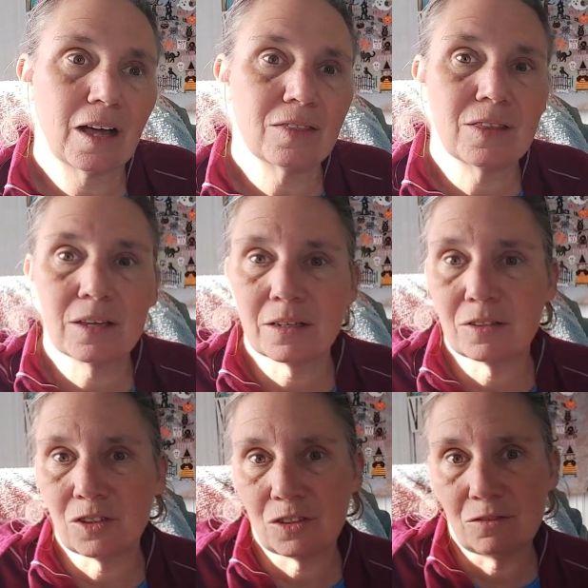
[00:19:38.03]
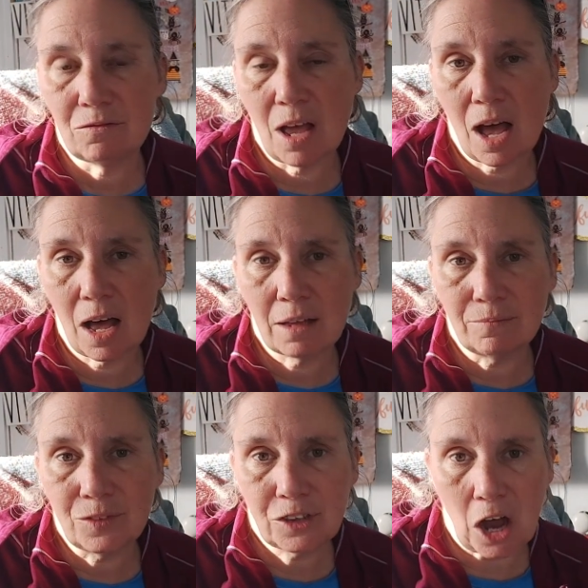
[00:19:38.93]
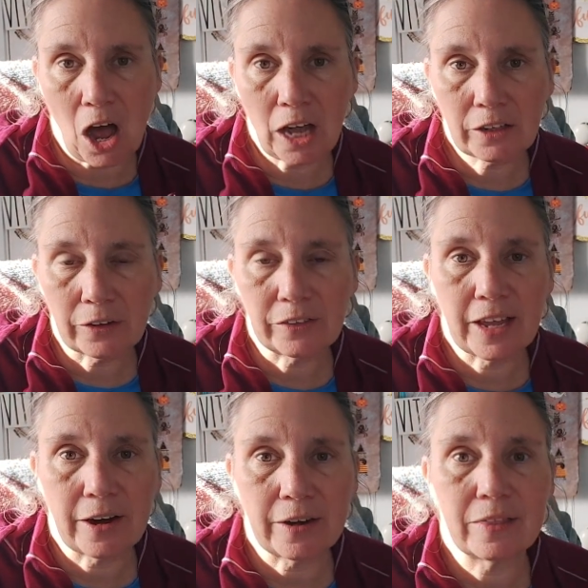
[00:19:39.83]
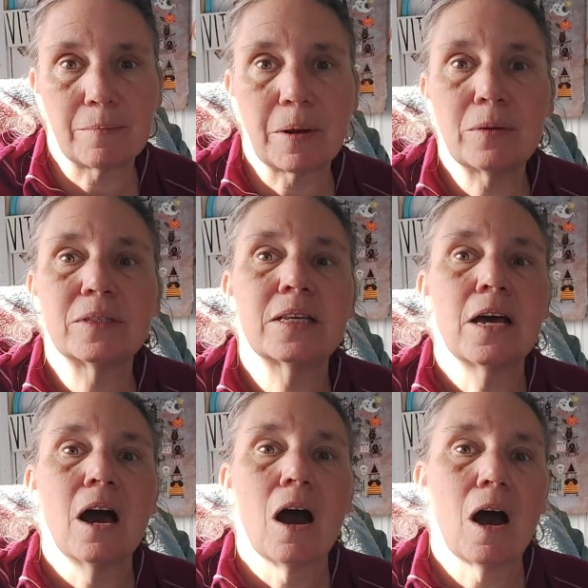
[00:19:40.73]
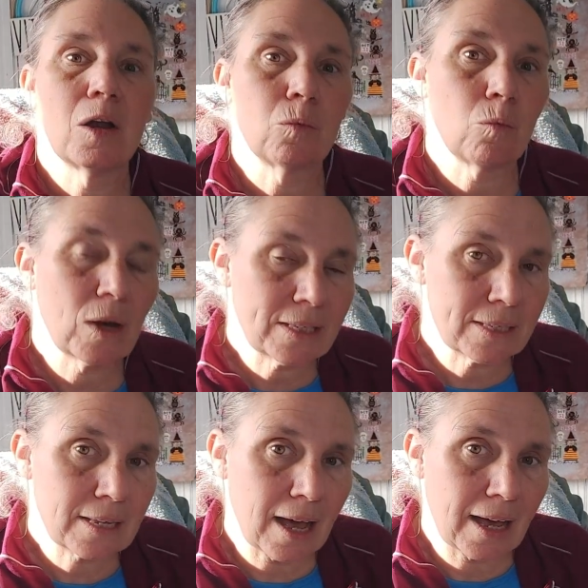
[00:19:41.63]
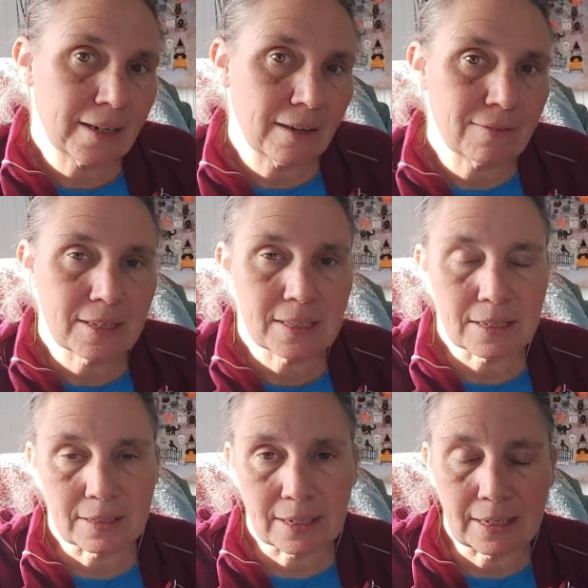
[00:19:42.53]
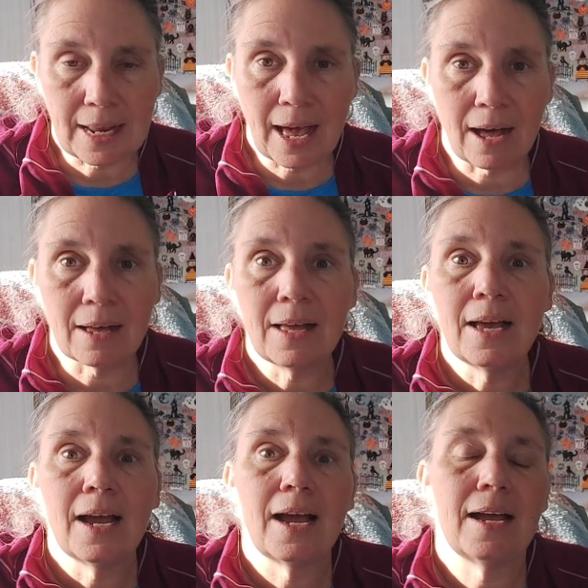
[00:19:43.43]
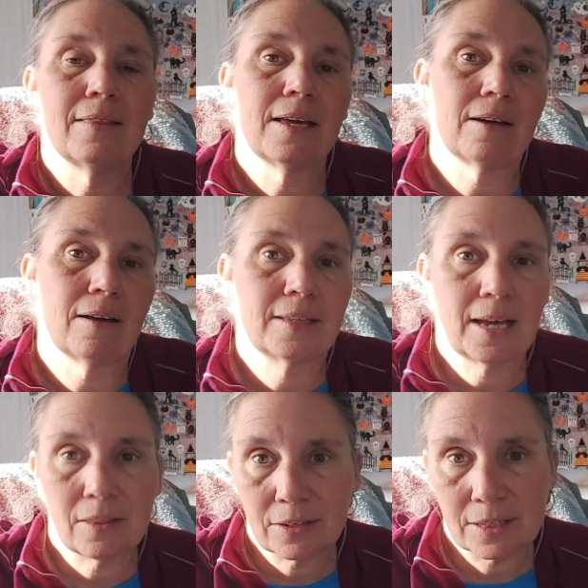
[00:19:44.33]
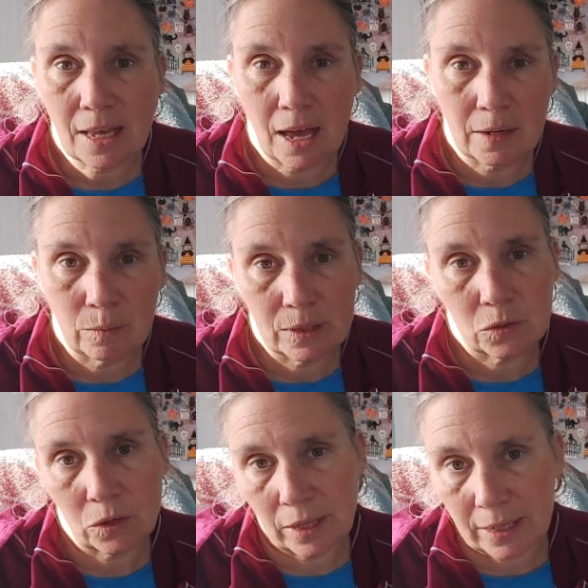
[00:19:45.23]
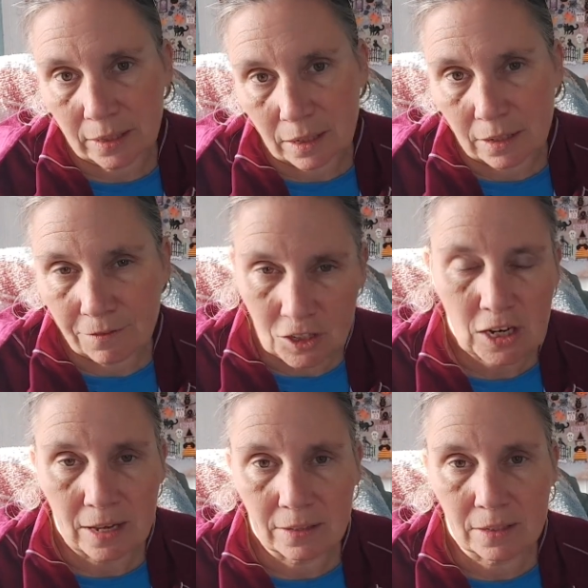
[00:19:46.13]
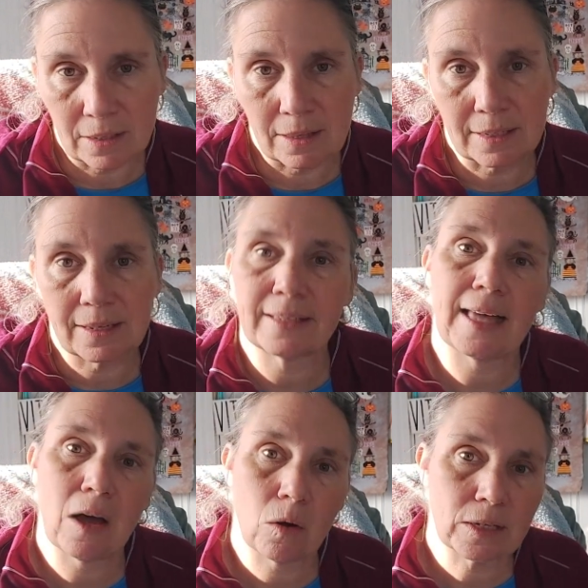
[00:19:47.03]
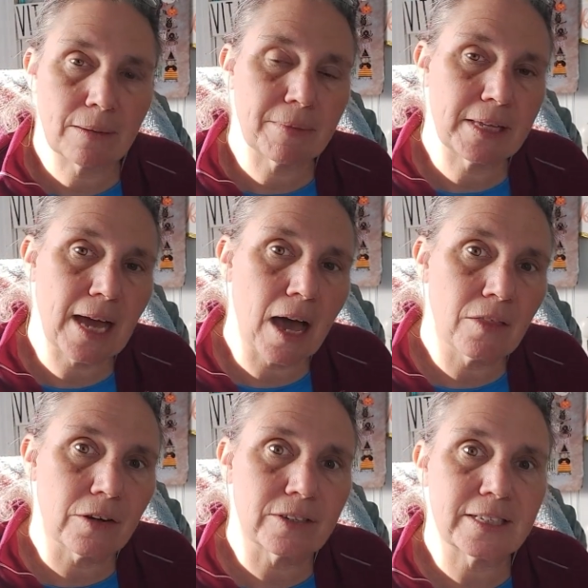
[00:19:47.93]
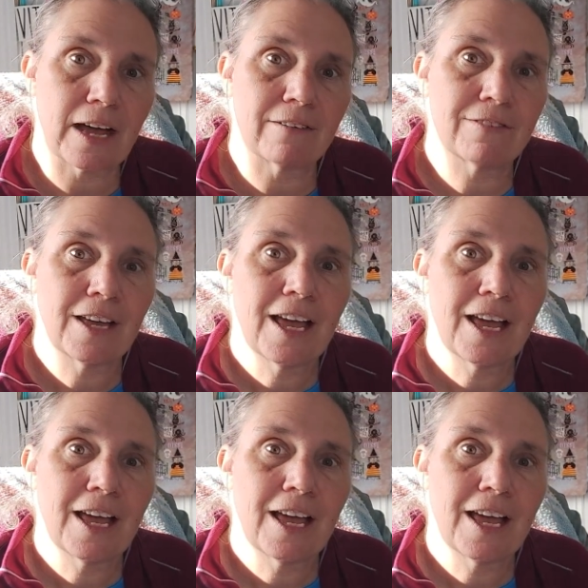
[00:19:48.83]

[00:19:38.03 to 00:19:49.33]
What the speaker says: the dock or the area of the boats on one side of this little canal, and then on the other side was sort of like the fish houses and things like that, or some of the other stuff.